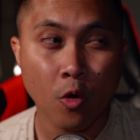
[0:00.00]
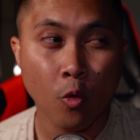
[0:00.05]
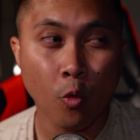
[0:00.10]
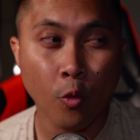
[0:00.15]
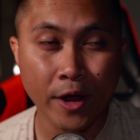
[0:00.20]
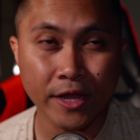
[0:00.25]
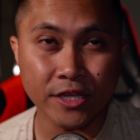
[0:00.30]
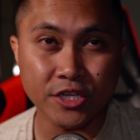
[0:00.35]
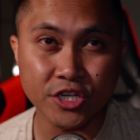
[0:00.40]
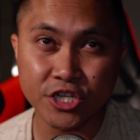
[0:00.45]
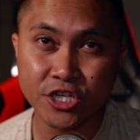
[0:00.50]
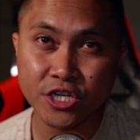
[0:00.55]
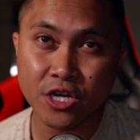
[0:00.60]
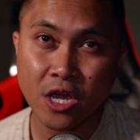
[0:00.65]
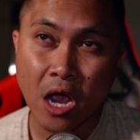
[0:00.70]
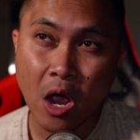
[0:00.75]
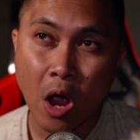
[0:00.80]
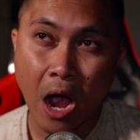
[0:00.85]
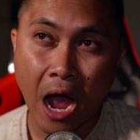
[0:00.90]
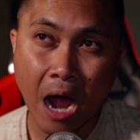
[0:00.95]
which
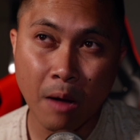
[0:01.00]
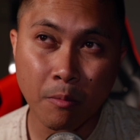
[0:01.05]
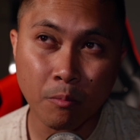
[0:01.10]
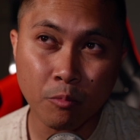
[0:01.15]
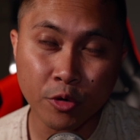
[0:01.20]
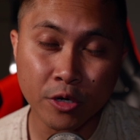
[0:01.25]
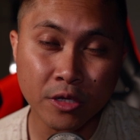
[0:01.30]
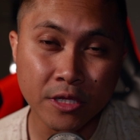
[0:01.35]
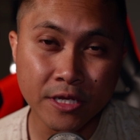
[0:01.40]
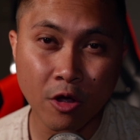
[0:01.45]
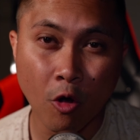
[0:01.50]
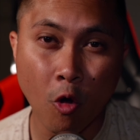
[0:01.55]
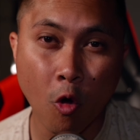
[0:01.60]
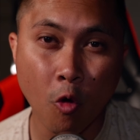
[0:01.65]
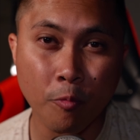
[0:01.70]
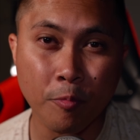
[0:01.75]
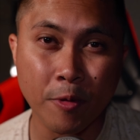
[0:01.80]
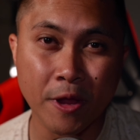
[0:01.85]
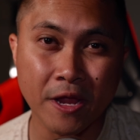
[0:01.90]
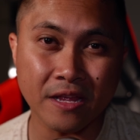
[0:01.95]
I'm really
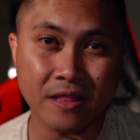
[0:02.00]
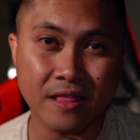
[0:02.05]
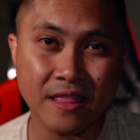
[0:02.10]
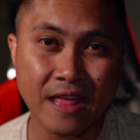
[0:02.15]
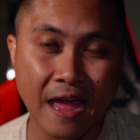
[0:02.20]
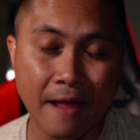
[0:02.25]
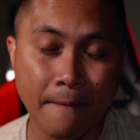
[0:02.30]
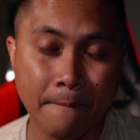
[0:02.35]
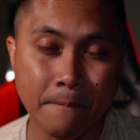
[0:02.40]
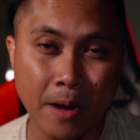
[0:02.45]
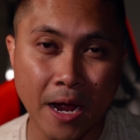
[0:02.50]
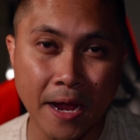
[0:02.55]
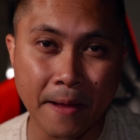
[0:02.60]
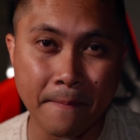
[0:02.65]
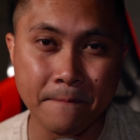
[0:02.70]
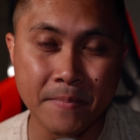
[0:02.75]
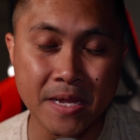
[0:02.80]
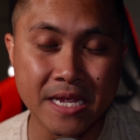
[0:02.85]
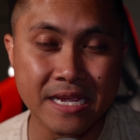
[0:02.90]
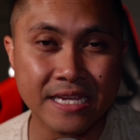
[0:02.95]
hoping that by
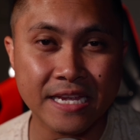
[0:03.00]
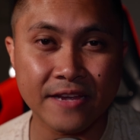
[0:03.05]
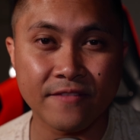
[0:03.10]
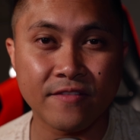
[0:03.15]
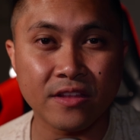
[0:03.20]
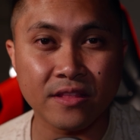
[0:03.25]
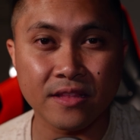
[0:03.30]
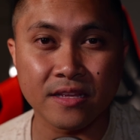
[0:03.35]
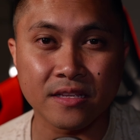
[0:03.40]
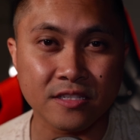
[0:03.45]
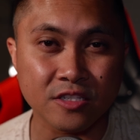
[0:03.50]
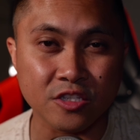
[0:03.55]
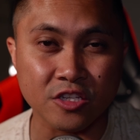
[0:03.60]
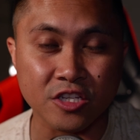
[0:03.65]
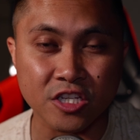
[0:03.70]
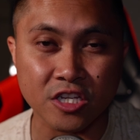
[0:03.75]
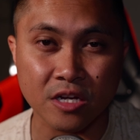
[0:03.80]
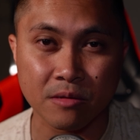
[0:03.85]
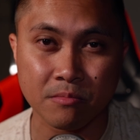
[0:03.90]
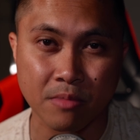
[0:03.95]
me giving this to
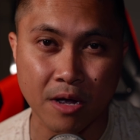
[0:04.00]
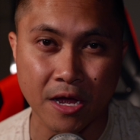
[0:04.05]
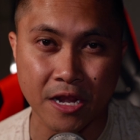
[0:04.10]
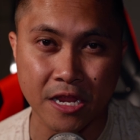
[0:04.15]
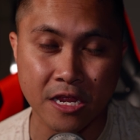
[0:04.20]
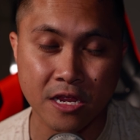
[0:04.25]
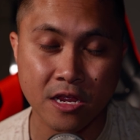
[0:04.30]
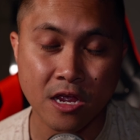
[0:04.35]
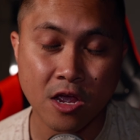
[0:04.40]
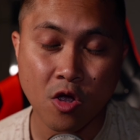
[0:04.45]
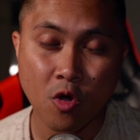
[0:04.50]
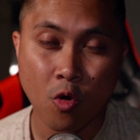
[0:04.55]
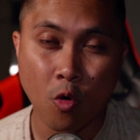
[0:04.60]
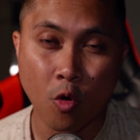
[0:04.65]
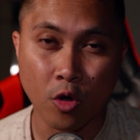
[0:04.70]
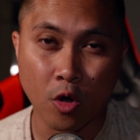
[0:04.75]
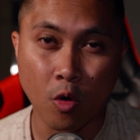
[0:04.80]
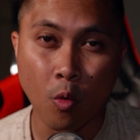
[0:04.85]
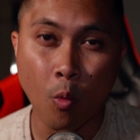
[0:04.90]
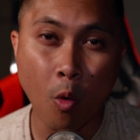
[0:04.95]
somebody,
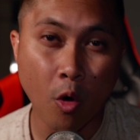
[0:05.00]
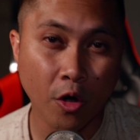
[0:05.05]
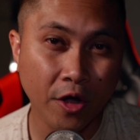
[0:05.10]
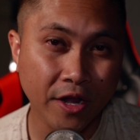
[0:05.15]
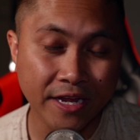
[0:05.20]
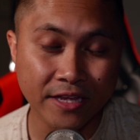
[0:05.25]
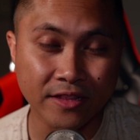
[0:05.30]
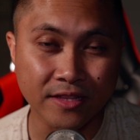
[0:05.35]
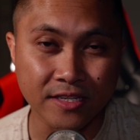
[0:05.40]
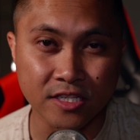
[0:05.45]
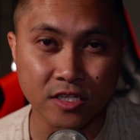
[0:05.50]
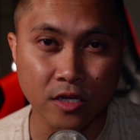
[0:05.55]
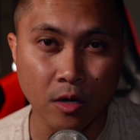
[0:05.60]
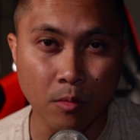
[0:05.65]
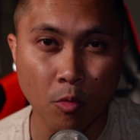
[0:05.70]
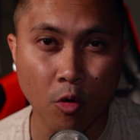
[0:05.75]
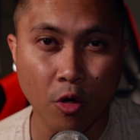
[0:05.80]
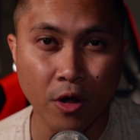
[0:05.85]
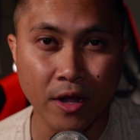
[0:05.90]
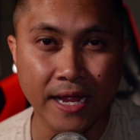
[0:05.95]
or awarding it to
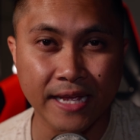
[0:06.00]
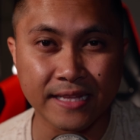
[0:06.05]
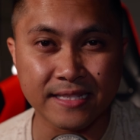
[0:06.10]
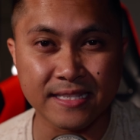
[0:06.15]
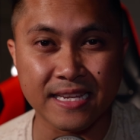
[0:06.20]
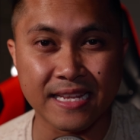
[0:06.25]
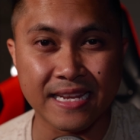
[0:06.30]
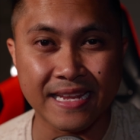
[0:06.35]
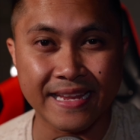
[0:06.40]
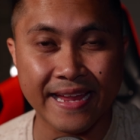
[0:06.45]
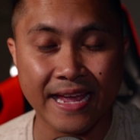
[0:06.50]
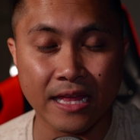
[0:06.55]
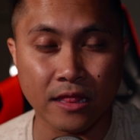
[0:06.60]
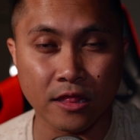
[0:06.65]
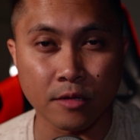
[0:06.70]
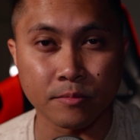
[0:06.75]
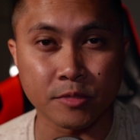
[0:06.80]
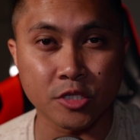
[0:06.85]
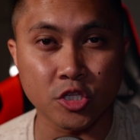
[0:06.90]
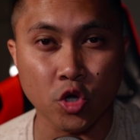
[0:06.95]
someone, it's going to
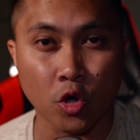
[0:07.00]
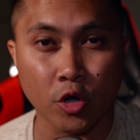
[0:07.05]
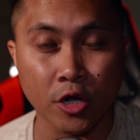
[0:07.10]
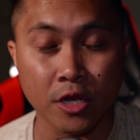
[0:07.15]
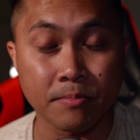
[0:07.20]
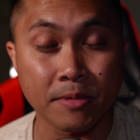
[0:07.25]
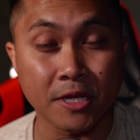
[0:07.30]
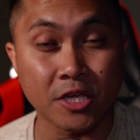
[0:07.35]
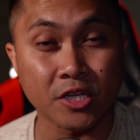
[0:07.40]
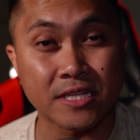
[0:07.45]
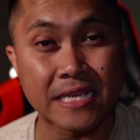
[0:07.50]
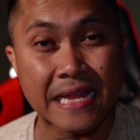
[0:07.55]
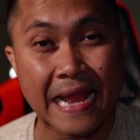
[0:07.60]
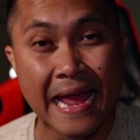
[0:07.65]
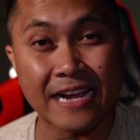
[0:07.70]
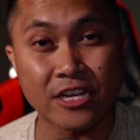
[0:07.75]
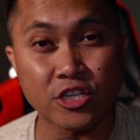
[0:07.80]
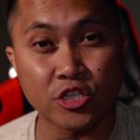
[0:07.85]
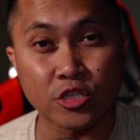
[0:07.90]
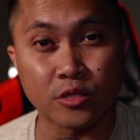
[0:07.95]
get them started because it
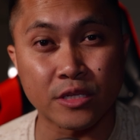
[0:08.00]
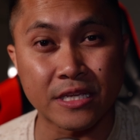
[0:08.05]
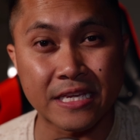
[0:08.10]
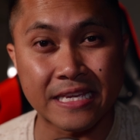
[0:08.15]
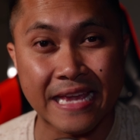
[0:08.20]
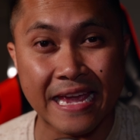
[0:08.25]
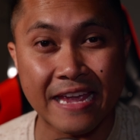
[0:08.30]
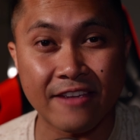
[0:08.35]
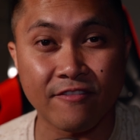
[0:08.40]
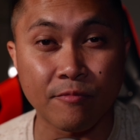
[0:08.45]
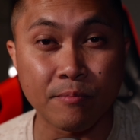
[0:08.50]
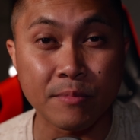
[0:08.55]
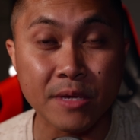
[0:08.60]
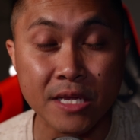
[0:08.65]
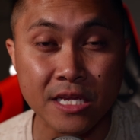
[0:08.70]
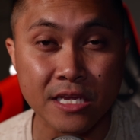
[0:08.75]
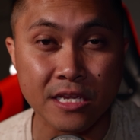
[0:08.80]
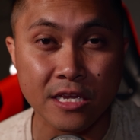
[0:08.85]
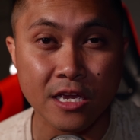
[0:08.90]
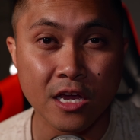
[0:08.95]
actually gave
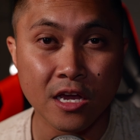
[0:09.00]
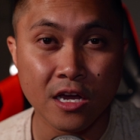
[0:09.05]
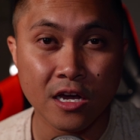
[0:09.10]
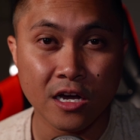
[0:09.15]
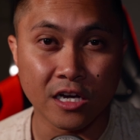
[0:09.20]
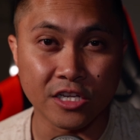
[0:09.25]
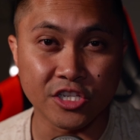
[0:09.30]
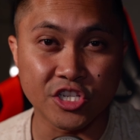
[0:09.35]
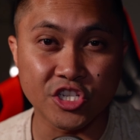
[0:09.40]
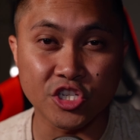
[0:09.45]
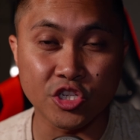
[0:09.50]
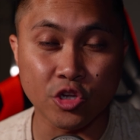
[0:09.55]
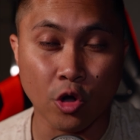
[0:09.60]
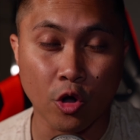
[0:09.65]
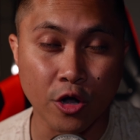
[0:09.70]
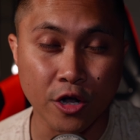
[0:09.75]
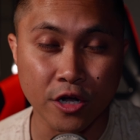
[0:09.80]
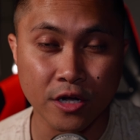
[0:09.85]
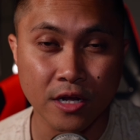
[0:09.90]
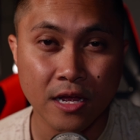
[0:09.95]
me a
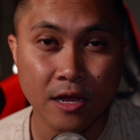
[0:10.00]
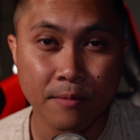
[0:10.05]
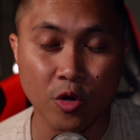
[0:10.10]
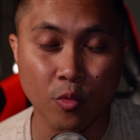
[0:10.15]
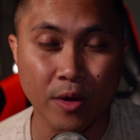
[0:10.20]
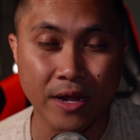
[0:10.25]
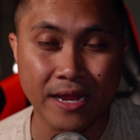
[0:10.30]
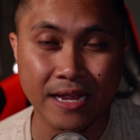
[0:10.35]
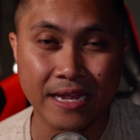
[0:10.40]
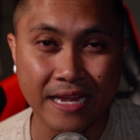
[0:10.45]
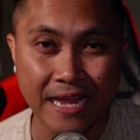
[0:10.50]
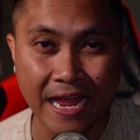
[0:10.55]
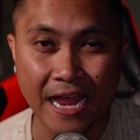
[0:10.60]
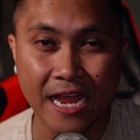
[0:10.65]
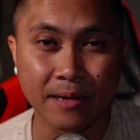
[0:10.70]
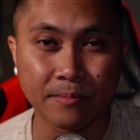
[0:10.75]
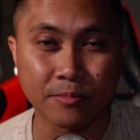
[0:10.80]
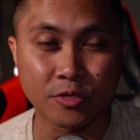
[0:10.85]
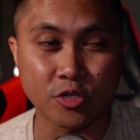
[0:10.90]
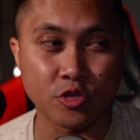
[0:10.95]
start when it
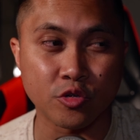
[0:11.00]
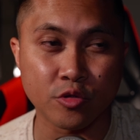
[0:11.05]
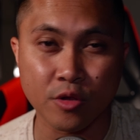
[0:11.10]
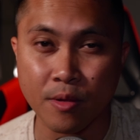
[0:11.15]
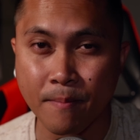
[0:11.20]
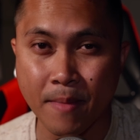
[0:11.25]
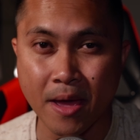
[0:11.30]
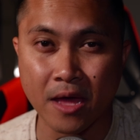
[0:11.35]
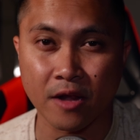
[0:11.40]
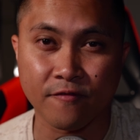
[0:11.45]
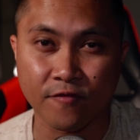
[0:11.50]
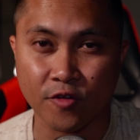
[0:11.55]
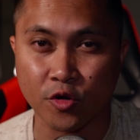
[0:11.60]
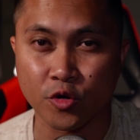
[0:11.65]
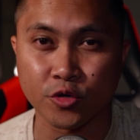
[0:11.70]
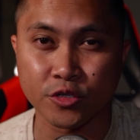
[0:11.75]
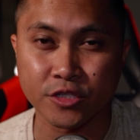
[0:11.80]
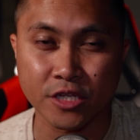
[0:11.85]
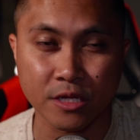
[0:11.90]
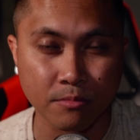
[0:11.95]
came to the
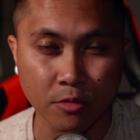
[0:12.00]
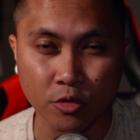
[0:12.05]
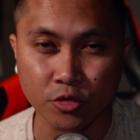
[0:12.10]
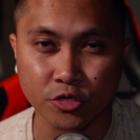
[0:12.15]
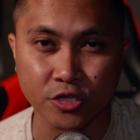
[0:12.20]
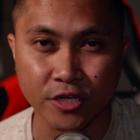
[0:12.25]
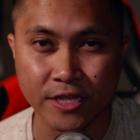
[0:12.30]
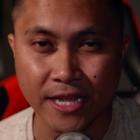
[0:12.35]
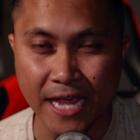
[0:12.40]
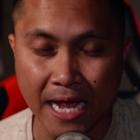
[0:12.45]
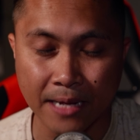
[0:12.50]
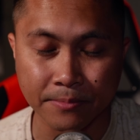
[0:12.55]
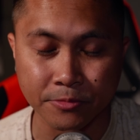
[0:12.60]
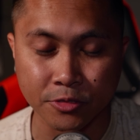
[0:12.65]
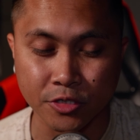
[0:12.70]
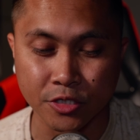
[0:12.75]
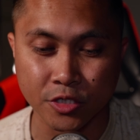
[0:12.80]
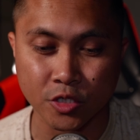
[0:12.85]
metaverse and motion capture.